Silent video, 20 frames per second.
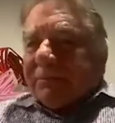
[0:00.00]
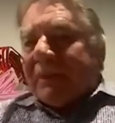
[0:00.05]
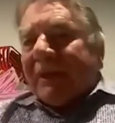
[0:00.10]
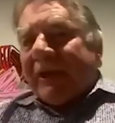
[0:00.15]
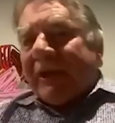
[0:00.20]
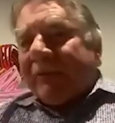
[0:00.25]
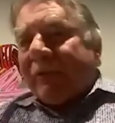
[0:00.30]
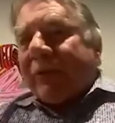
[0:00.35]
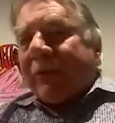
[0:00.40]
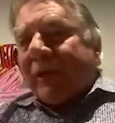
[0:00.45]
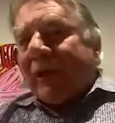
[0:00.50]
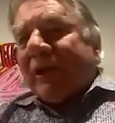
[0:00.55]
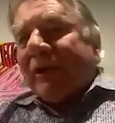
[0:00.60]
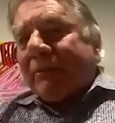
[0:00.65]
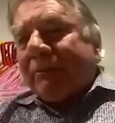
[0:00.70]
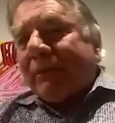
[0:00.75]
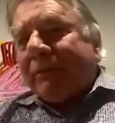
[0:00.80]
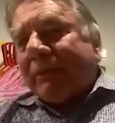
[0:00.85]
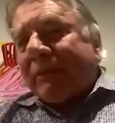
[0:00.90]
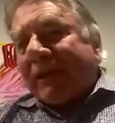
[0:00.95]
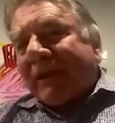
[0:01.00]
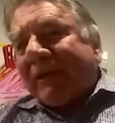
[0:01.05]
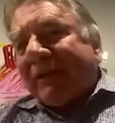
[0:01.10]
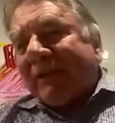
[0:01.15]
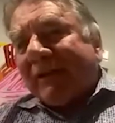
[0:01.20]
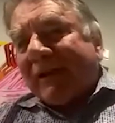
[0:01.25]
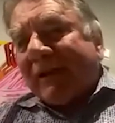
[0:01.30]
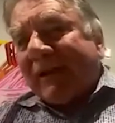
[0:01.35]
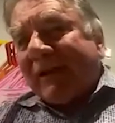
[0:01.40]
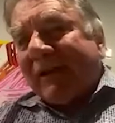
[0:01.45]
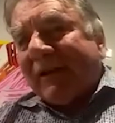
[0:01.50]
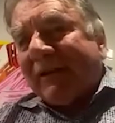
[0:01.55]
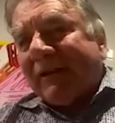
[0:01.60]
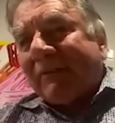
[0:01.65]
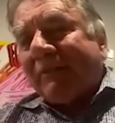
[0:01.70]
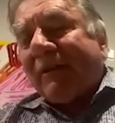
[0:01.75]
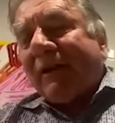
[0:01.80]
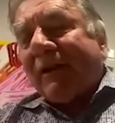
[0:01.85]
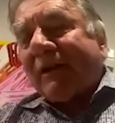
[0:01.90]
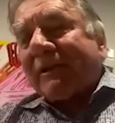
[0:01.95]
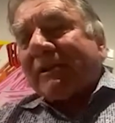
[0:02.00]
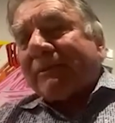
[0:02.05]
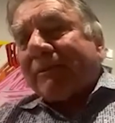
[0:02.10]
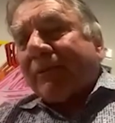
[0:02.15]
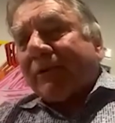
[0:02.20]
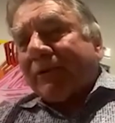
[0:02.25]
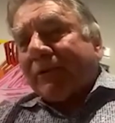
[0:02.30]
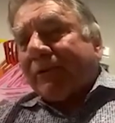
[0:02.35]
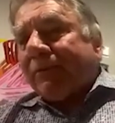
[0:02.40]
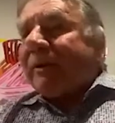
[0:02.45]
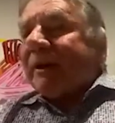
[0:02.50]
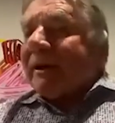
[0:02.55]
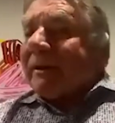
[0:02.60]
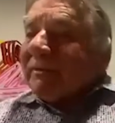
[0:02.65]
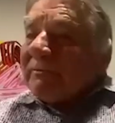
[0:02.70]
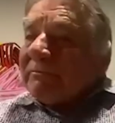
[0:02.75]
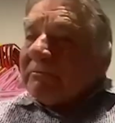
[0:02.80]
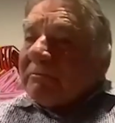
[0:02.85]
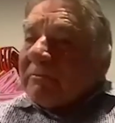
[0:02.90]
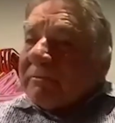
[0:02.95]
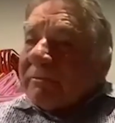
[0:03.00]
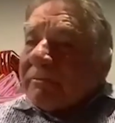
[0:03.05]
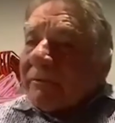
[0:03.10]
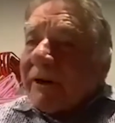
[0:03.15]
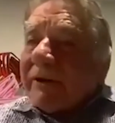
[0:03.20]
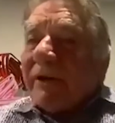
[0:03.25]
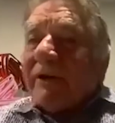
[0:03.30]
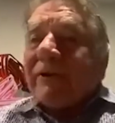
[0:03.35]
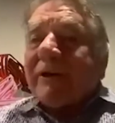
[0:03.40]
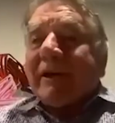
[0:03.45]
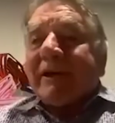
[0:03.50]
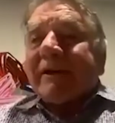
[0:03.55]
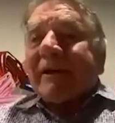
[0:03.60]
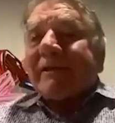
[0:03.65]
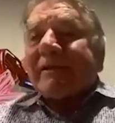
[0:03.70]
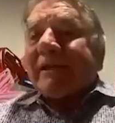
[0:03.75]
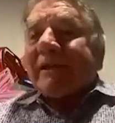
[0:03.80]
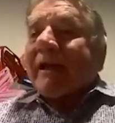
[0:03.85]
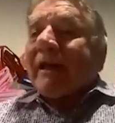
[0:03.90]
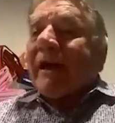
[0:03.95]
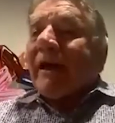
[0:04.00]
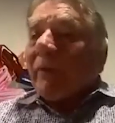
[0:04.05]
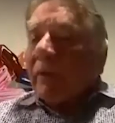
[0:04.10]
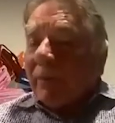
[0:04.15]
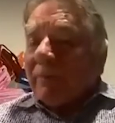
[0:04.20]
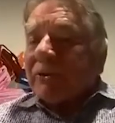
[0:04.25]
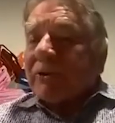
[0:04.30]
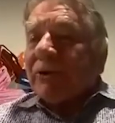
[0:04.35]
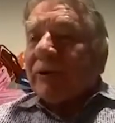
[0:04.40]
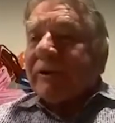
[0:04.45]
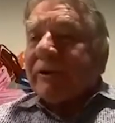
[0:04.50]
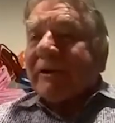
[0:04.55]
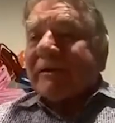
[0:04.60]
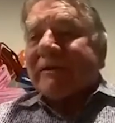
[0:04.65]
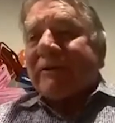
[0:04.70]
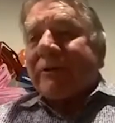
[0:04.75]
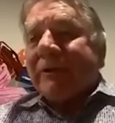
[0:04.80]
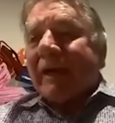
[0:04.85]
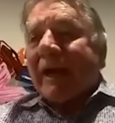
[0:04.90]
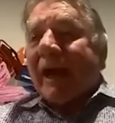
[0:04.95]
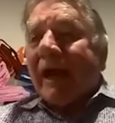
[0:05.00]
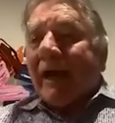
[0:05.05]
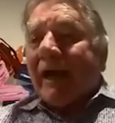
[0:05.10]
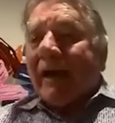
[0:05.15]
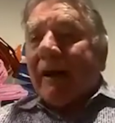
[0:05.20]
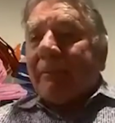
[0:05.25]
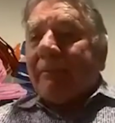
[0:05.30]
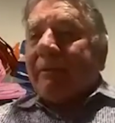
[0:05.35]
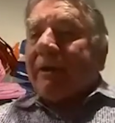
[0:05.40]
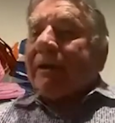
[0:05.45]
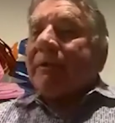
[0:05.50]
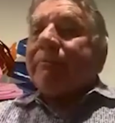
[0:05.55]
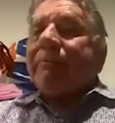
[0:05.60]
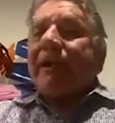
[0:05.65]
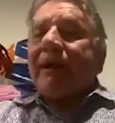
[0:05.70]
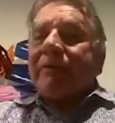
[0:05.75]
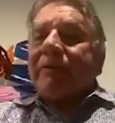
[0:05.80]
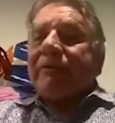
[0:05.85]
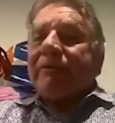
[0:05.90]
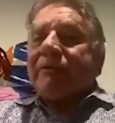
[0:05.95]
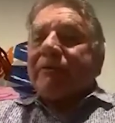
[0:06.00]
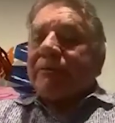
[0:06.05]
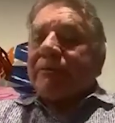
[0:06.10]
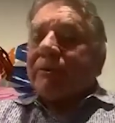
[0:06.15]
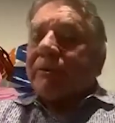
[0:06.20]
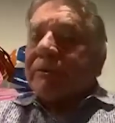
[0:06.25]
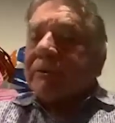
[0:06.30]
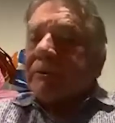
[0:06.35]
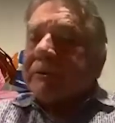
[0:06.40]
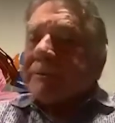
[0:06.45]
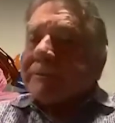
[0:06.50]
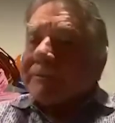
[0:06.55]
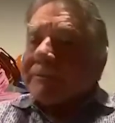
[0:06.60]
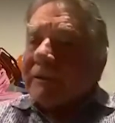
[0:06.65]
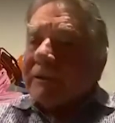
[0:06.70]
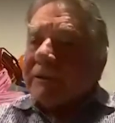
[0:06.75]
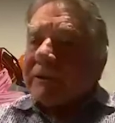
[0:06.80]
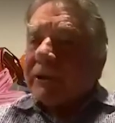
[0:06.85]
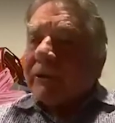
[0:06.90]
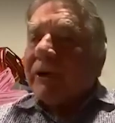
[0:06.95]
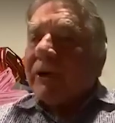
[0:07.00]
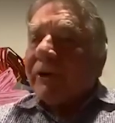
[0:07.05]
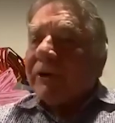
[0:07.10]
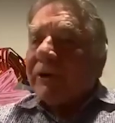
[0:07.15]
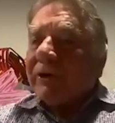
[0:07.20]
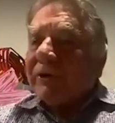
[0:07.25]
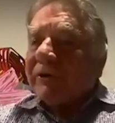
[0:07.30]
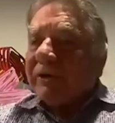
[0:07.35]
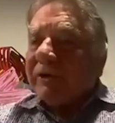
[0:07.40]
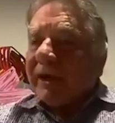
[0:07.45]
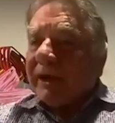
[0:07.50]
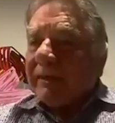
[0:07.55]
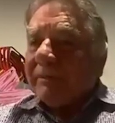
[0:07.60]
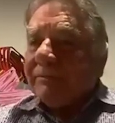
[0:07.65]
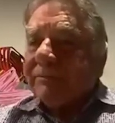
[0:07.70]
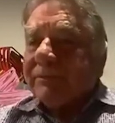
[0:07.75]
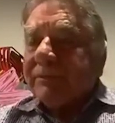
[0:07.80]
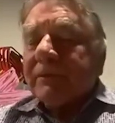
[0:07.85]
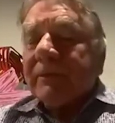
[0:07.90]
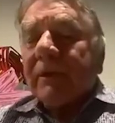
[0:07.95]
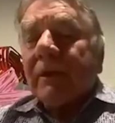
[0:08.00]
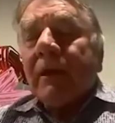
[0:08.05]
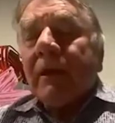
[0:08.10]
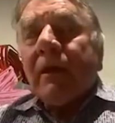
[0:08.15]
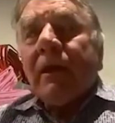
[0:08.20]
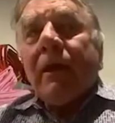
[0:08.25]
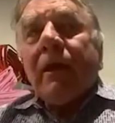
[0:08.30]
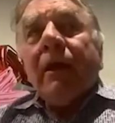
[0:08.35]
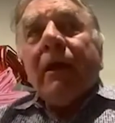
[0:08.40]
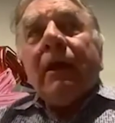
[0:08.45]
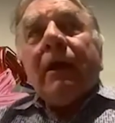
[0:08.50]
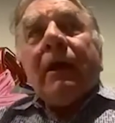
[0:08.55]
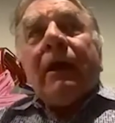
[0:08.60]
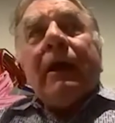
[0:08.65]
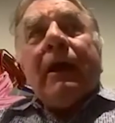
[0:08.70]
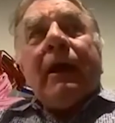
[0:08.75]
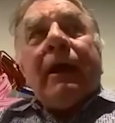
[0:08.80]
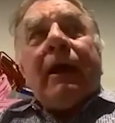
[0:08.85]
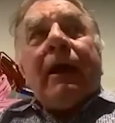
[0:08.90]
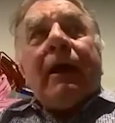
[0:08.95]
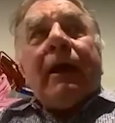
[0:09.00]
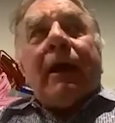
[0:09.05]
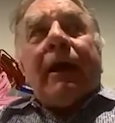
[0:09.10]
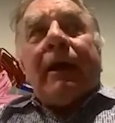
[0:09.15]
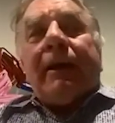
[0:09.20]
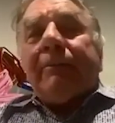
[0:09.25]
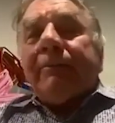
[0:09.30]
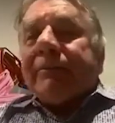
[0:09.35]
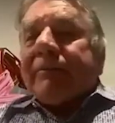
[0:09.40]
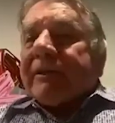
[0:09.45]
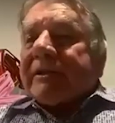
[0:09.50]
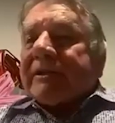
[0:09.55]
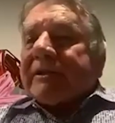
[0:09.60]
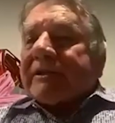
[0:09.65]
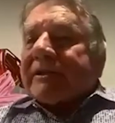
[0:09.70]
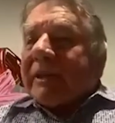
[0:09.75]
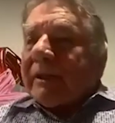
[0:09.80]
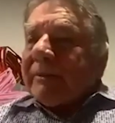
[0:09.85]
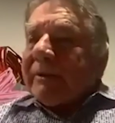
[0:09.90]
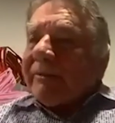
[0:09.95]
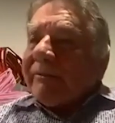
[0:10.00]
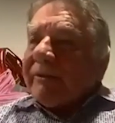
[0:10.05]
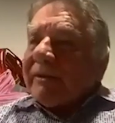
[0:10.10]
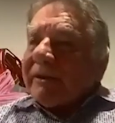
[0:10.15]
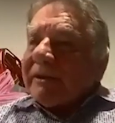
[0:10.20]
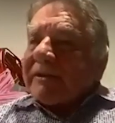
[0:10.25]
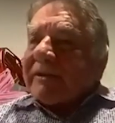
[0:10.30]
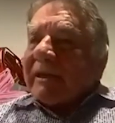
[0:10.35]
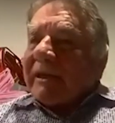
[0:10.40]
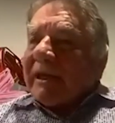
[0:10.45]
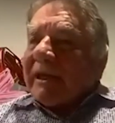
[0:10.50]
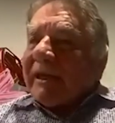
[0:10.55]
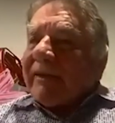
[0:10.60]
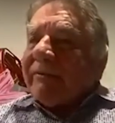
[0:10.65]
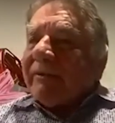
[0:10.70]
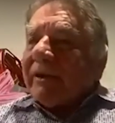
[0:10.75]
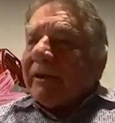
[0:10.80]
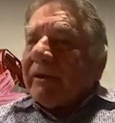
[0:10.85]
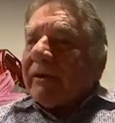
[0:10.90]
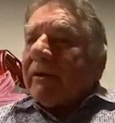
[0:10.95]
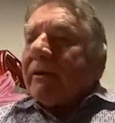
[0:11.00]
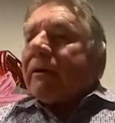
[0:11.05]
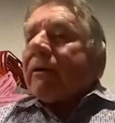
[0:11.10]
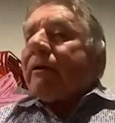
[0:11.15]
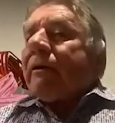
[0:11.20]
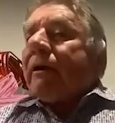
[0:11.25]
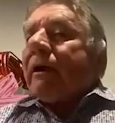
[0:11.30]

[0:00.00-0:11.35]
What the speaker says: if we were going to mimic the mice model, but I don't think it does any, well, I'm sure it doesn't do any harm, and it may do some good. So CoQ10. There's some evidence that giving